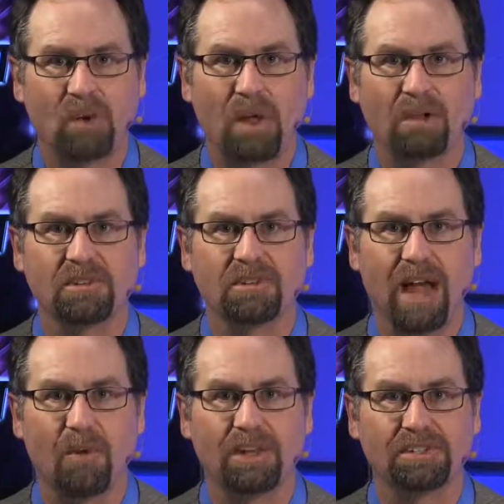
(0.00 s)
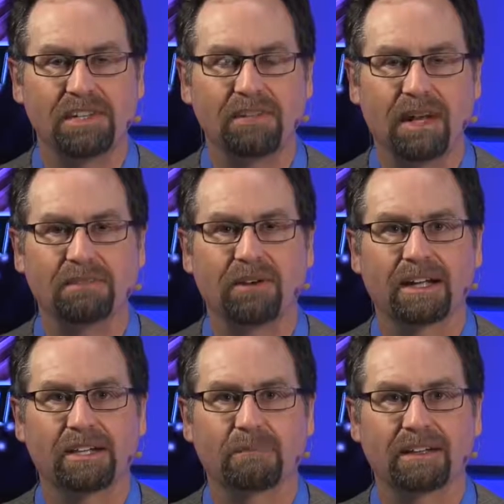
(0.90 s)
Welcome to SkyWatch TV. I'm
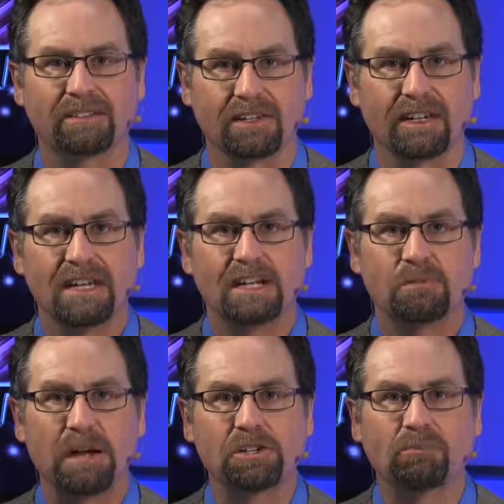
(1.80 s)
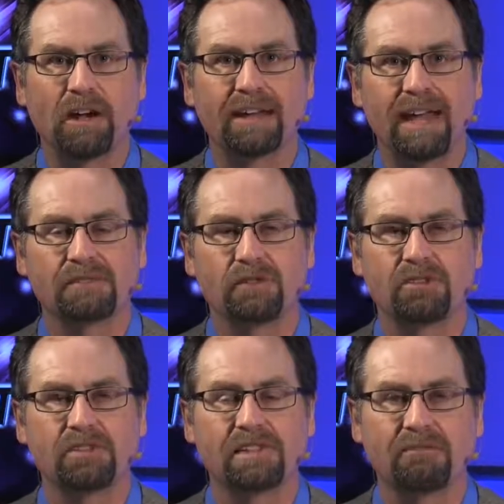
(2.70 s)
Derek Gilbert. It's a special broadcast for
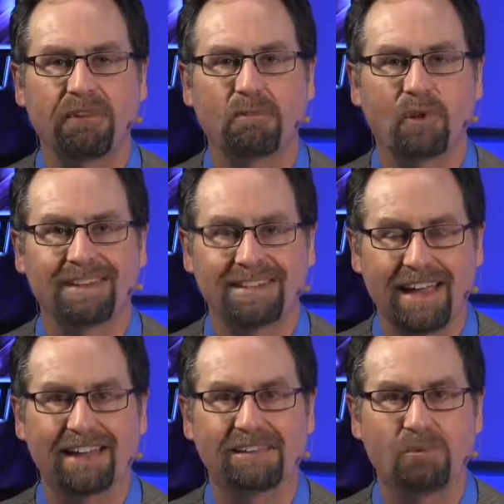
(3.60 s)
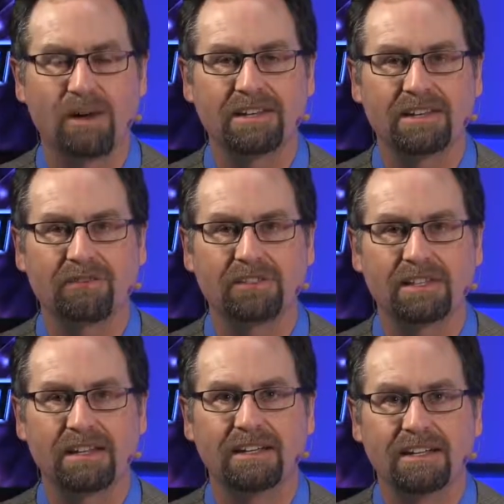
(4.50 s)
Thursday, February 2nd,
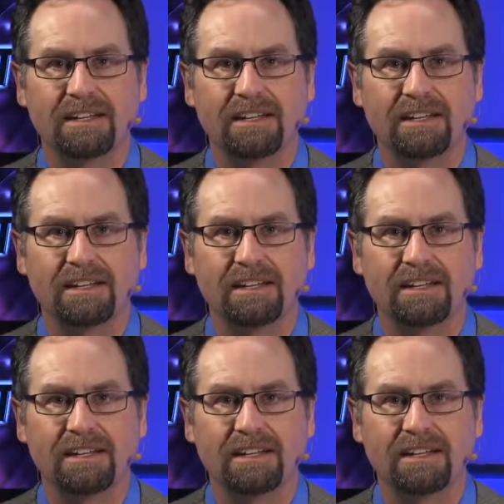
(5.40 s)
2017.